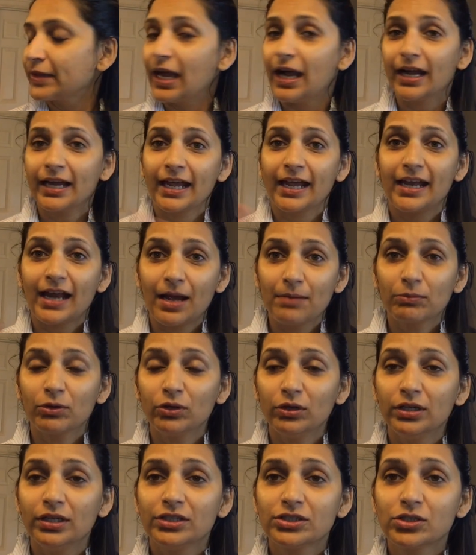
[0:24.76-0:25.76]
Again, I'm
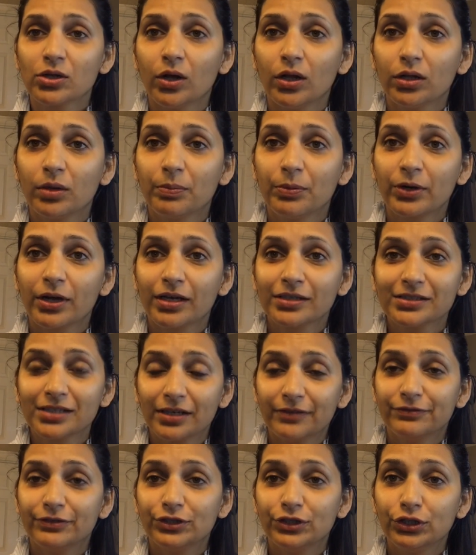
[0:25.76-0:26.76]
going to list all the products
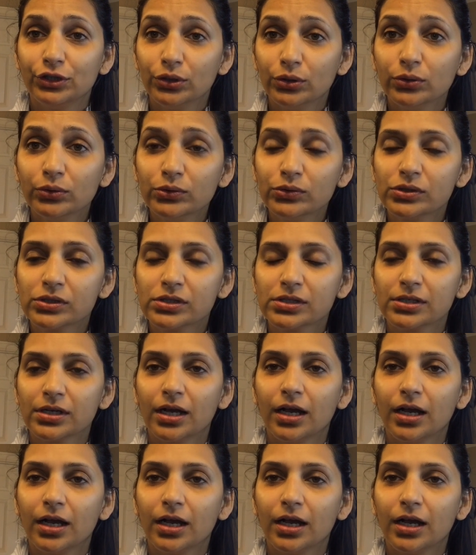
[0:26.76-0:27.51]
I've used